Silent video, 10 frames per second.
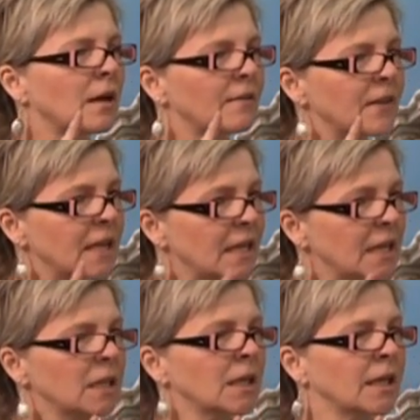of
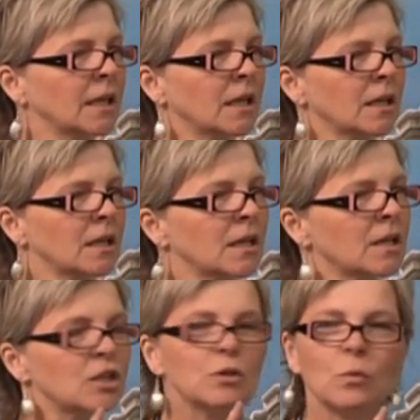healing
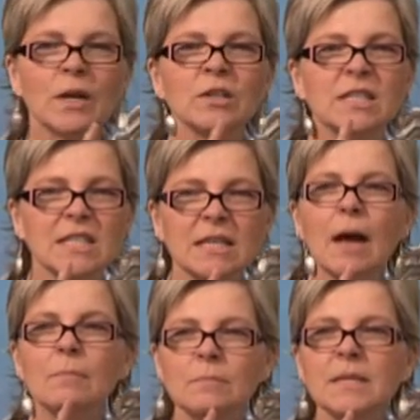to where
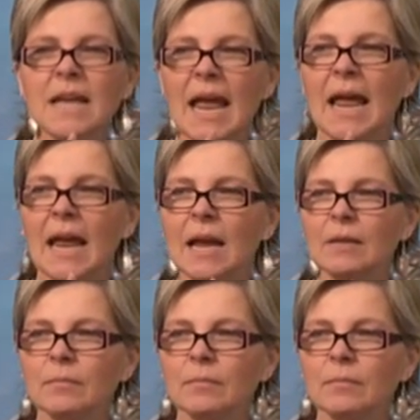someday,